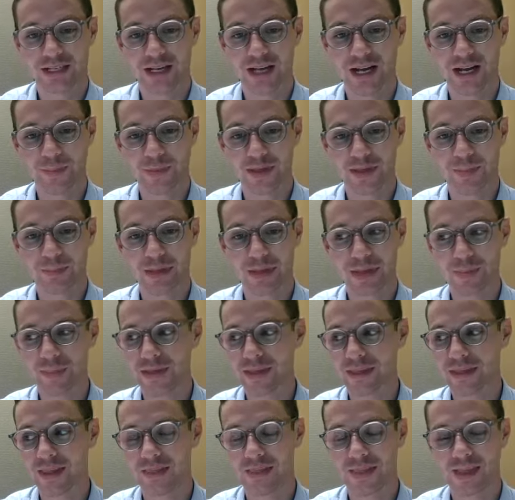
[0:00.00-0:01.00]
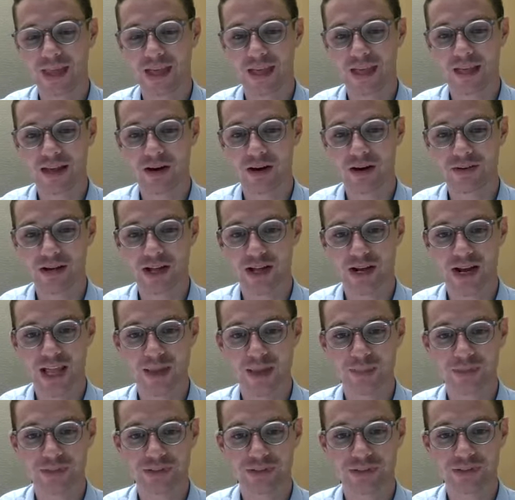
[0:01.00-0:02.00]
it may be that they are not
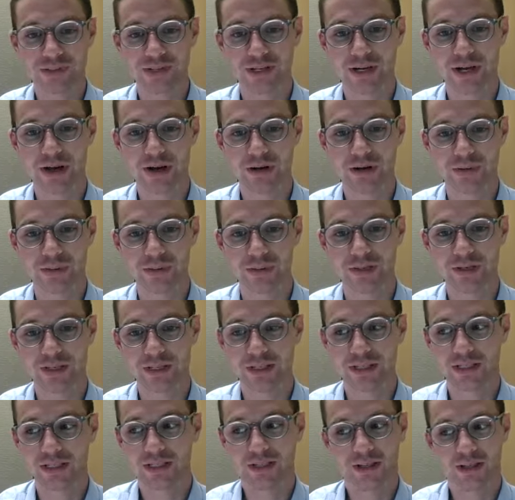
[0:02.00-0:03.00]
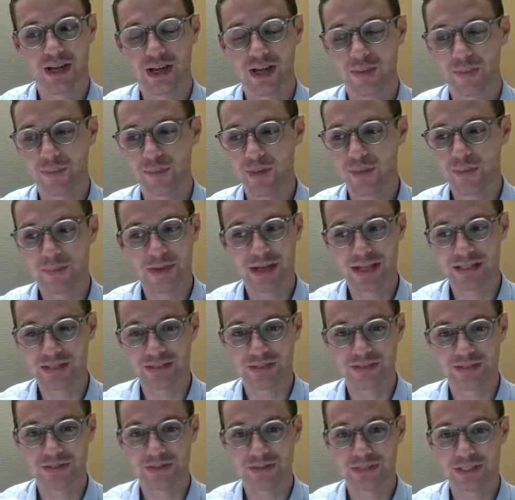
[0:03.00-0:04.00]
able to decode the
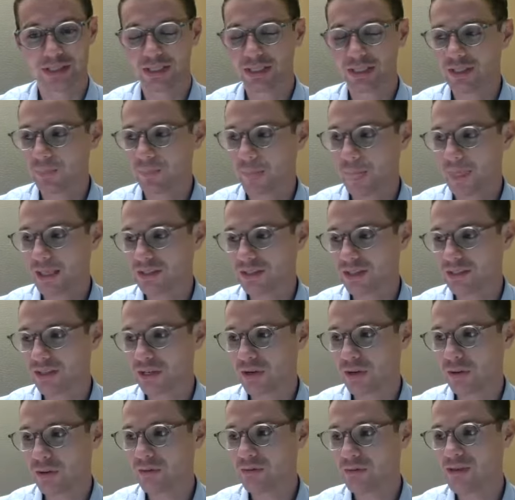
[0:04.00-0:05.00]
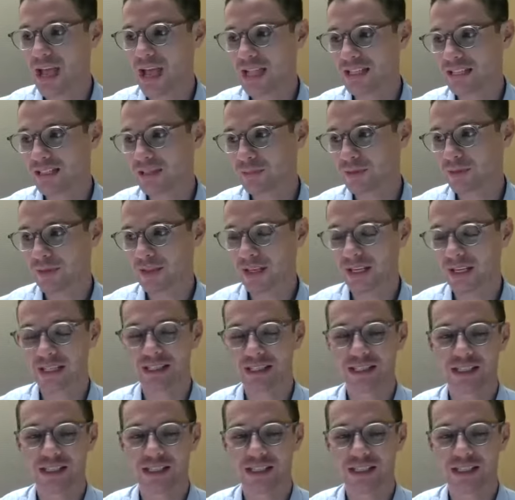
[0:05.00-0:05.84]
message. And so that's something that can